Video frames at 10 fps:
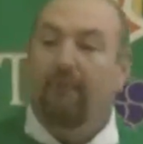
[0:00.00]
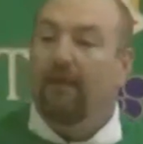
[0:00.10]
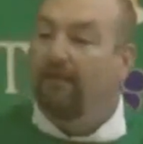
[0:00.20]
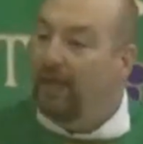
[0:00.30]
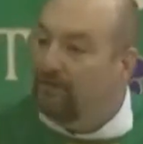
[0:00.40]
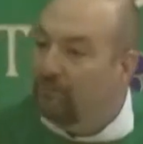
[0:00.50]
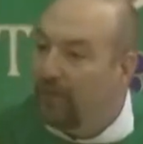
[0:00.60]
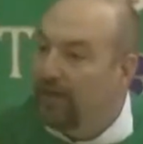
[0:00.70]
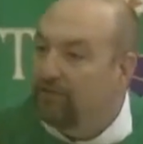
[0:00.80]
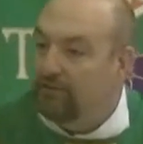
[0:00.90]
And that's
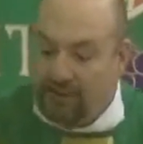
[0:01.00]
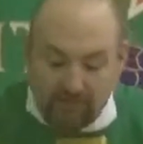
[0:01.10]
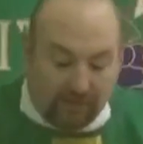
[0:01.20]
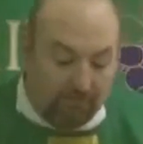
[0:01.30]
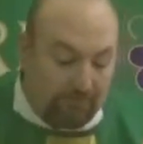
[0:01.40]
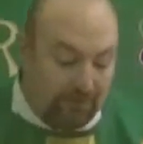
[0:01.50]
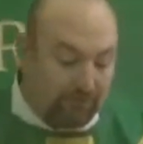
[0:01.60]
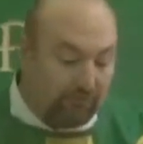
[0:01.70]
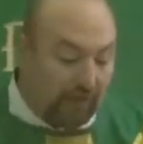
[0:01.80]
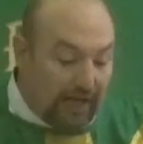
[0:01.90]
why you need not be
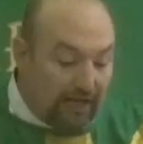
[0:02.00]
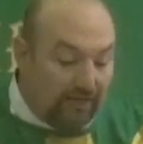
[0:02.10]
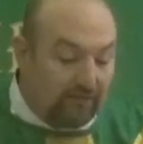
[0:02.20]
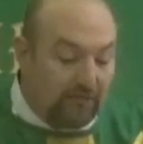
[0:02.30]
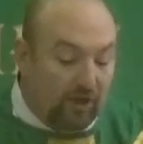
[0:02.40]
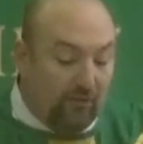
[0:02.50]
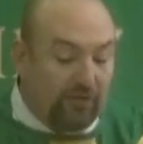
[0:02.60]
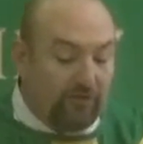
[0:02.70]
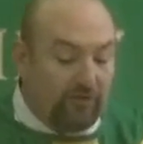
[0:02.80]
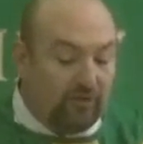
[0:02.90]
afraid of
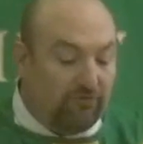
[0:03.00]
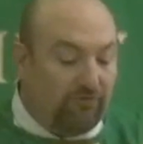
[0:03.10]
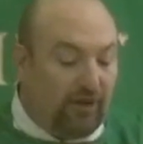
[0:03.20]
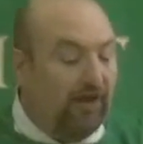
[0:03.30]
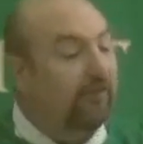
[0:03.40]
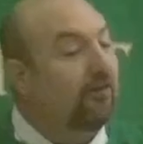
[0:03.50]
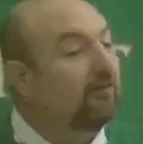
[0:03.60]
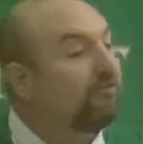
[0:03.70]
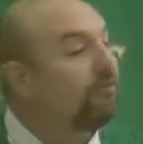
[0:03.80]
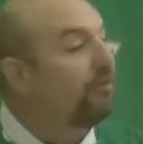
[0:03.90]
going to your Father
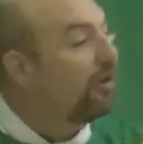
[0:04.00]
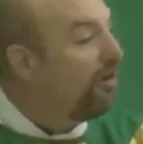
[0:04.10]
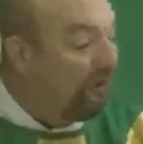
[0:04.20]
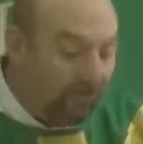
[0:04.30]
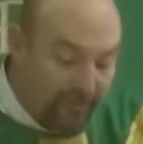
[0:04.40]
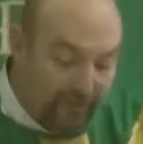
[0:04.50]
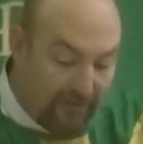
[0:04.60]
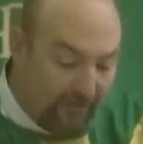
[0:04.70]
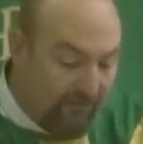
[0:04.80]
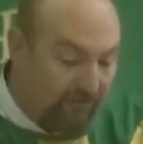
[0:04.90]
for all
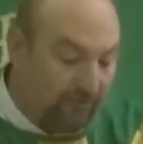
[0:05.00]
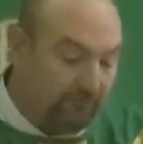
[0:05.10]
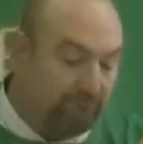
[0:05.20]
things.